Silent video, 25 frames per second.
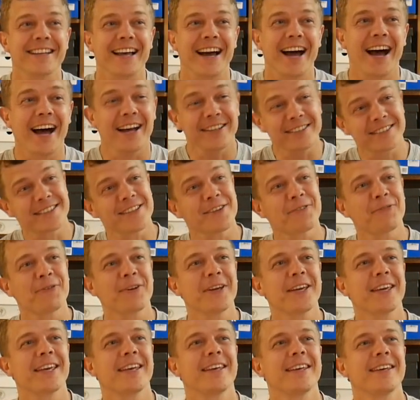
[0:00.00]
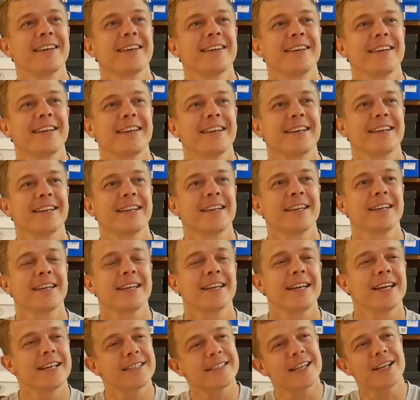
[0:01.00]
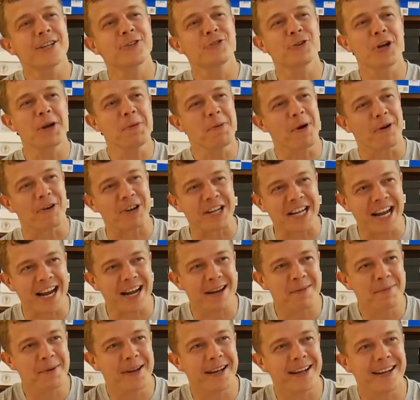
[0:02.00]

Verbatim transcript: I still think. I'm in a bit of a daze. Is it a dream or a nightmare?